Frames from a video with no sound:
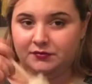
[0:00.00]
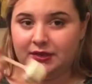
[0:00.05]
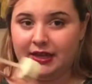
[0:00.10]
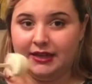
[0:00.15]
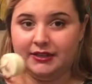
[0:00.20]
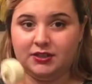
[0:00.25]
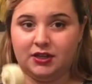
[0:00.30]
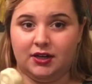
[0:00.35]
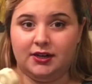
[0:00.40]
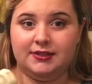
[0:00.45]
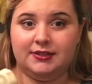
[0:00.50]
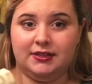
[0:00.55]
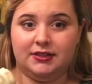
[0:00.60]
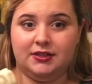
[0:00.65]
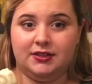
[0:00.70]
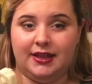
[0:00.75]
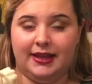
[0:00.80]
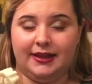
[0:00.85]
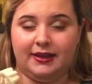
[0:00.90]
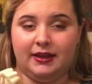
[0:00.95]
it turns
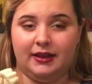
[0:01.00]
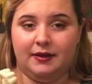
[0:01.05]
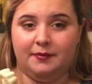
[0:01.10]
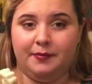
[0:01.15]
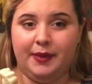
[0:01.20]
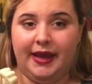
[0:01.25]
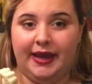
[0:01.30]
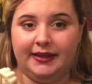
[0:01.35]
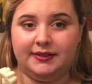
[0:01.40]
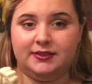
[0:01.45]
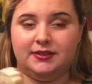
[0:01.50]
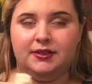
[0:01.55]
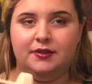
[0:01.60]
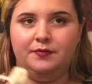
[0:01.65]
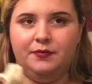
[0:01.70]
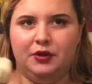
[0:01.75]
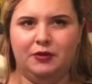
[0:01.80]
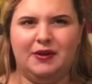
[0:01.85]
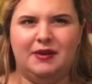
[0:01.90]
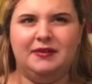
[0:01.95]
into like a paste.
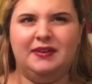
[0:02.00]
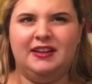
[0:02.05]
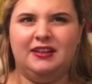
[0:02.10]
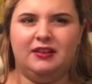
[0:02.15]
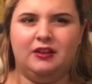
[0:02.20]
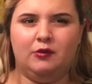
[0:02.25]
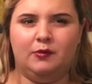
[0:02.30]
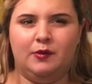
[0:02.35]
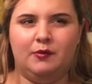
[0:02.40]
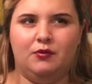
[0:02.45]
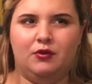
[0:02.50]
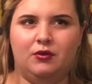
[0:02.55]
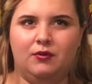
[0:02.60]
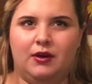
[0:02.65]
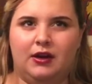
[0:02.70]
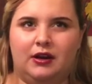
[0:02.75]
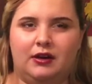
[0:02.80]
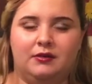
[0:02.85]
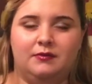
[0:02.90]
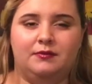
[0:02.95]
You might need a little bit more
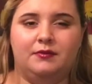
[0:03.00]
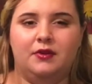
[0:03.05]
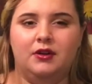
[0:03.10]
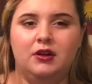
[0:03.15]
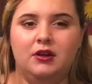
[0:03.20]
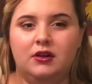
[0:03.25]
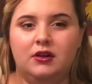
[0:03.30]
water.